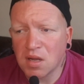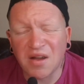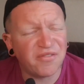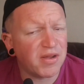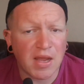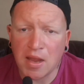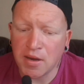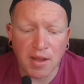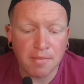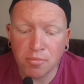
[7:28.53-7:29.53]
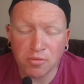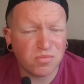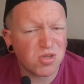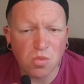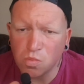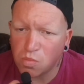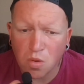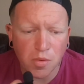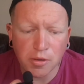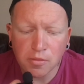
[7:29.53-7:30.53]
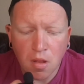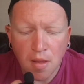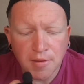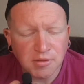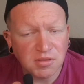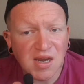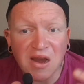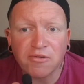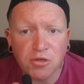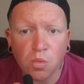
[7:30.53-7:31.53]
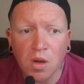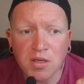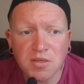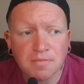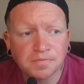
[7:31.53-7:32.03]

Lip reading: I forget her name, but some woman, character-wise.